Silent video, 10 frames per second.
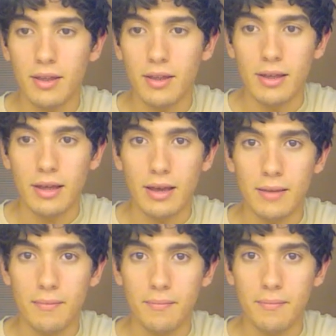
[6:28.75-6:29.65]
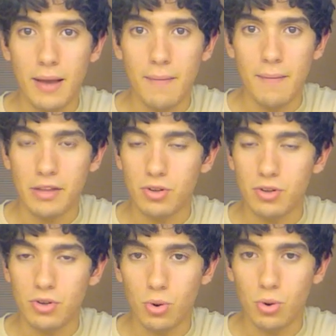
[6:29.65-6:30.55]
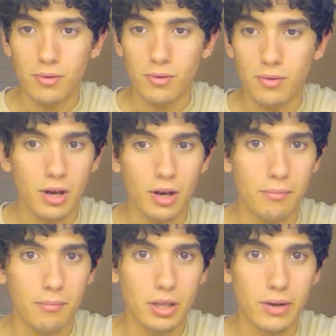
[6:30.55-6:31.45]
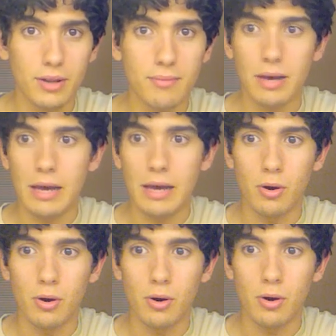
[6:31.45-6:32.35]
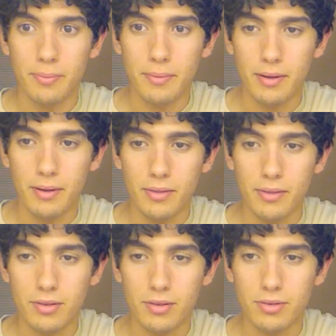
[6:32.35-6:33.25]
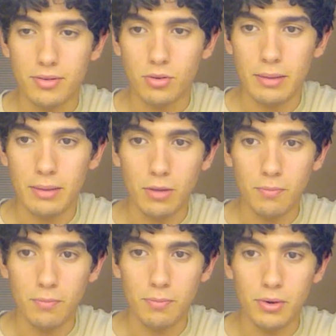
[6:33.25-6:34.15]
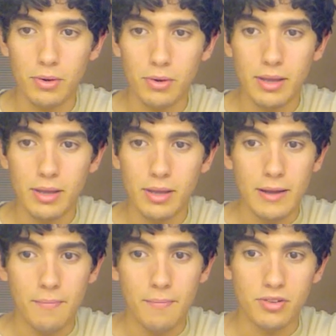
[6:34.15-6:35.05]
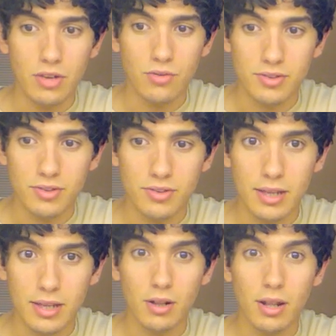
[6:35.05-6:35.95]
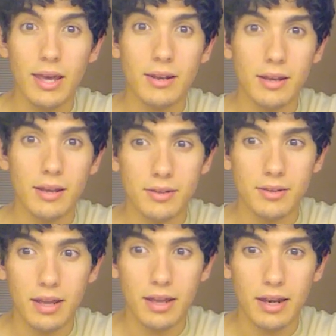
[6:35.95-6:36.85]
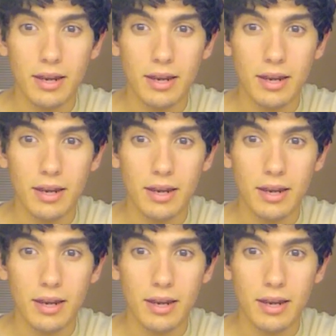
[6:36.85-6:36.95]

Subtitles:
And yeah, that's my tutorial on molarity. I hope this will be able to help you. This is Adrian Vicente, signing out.